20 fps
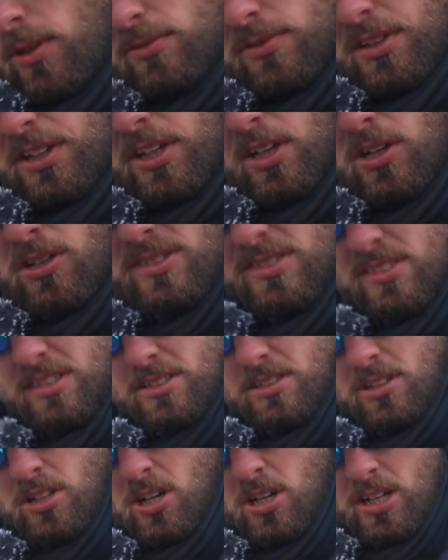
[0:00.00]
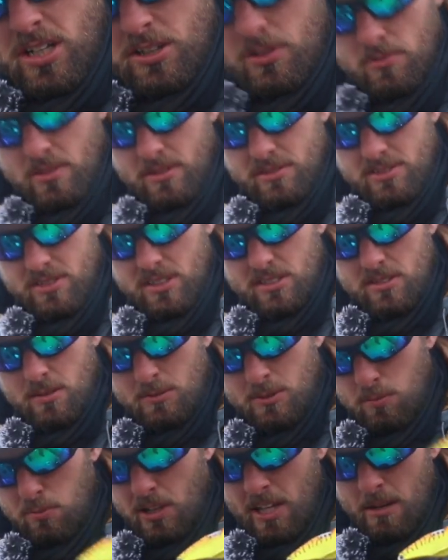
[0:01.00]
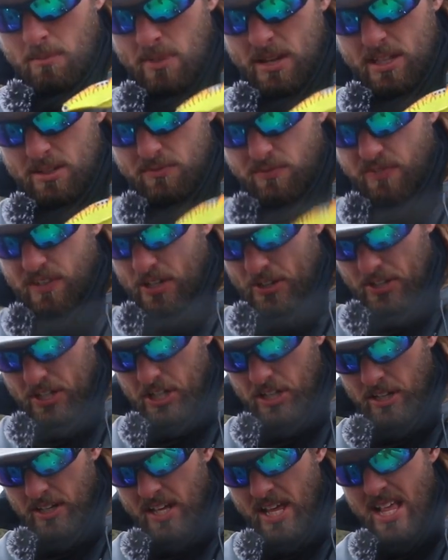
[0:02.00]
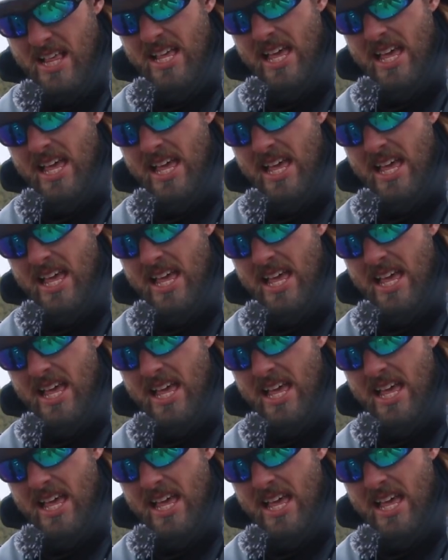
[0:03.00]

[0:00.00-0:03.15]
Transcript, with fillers: really all season long on the river systems. Blade bait's very good.